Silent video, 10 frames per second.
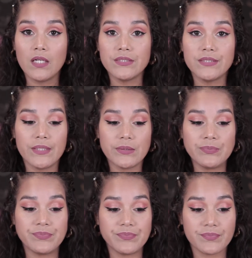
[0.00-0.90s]
You know,
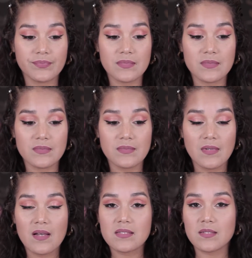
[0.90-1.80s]

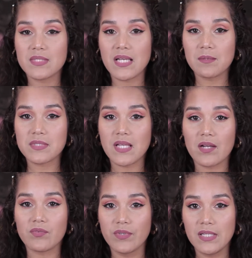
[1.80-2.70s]
sometimes I
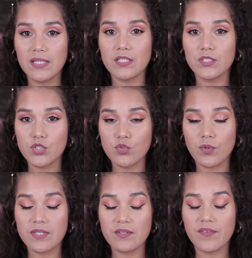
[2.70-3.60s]
really
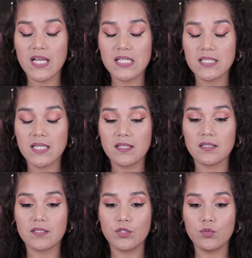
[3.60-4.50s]
enjoy the fact that
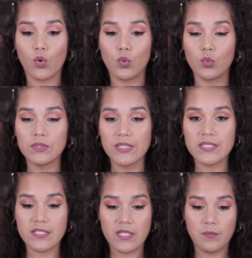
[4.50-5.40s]
you only
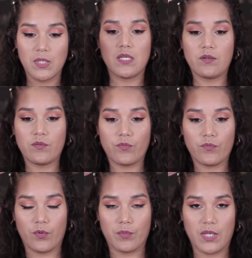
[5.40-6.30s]
see me
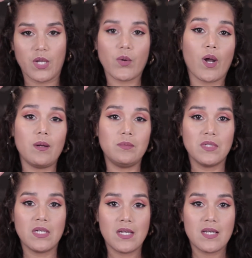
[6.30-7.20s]
from here up.
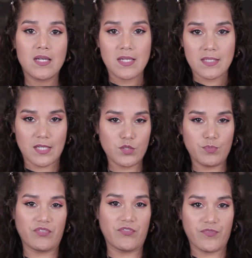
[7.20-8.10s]
Cause I can just
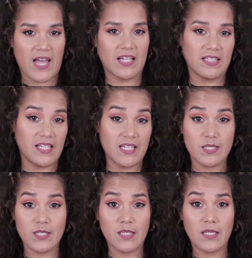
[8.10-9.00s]
be fat and
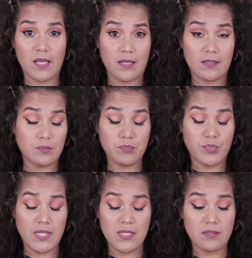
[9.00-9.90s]
lazy and
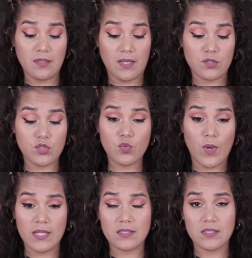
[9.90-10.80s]
be in like
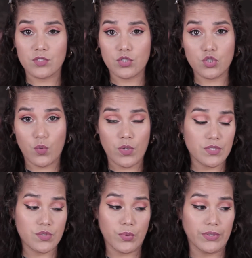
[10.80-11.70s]
sweats and
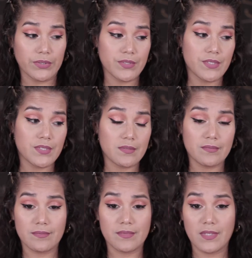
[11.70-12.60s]
shorts or
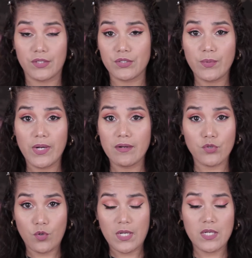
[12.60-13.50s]
just underwear and
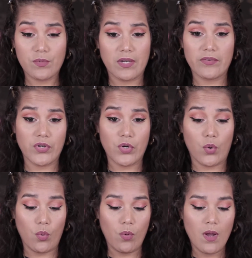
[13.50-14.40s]
nobody would ever
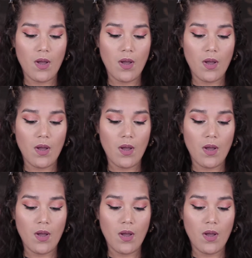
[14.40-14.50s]
know.